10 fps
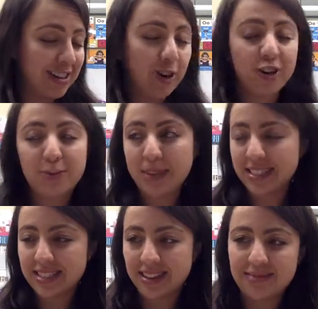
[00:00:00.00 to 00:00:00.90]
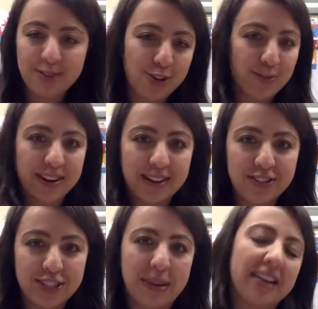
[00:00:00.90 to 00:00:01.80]
or her pizza or whatever
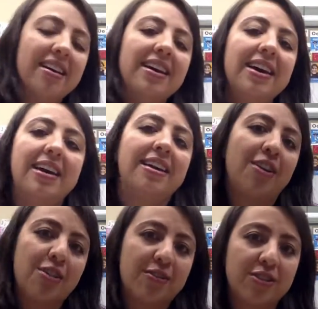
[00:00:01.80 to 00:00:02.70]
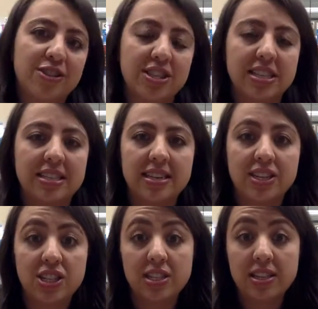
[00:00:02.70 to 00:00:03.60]
she made, and in other versions
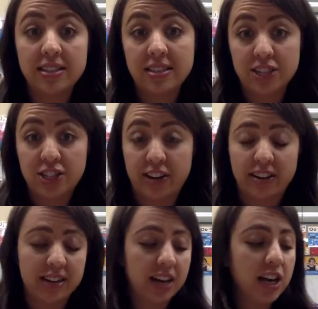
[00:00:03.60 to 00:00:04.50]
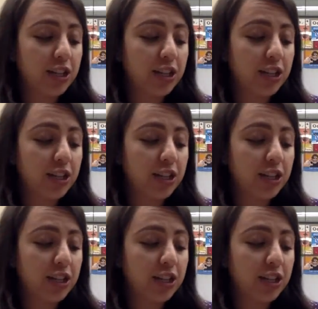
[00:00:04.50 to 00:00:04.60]
she doesn't share it.